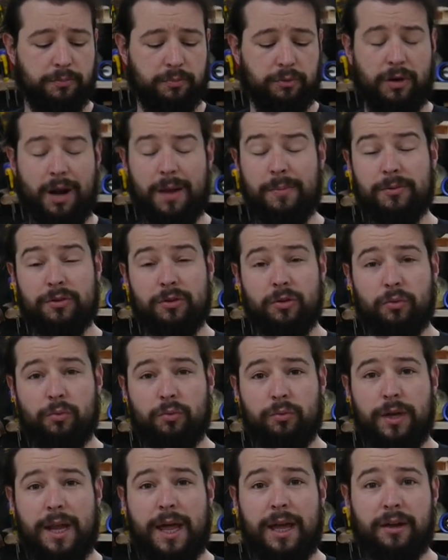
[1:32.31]
prepped the
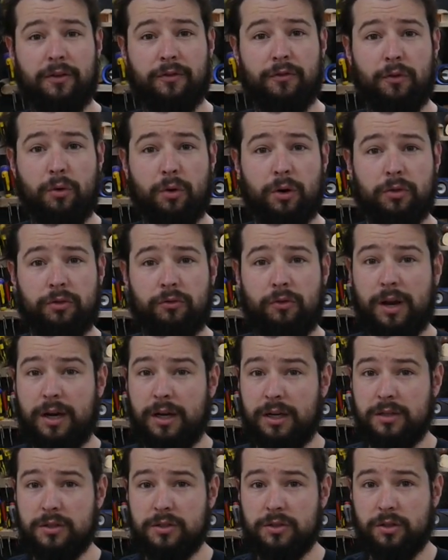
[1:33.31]
neck for threaded
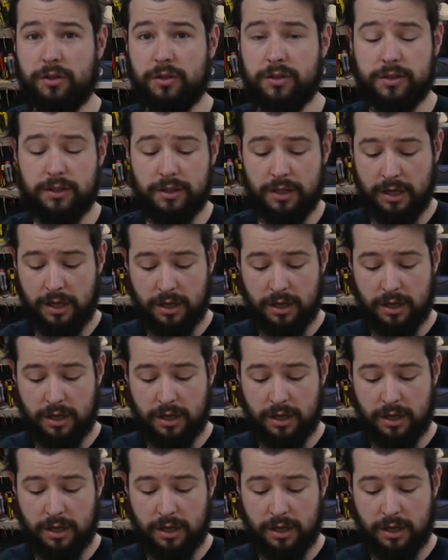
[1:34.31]
inserts.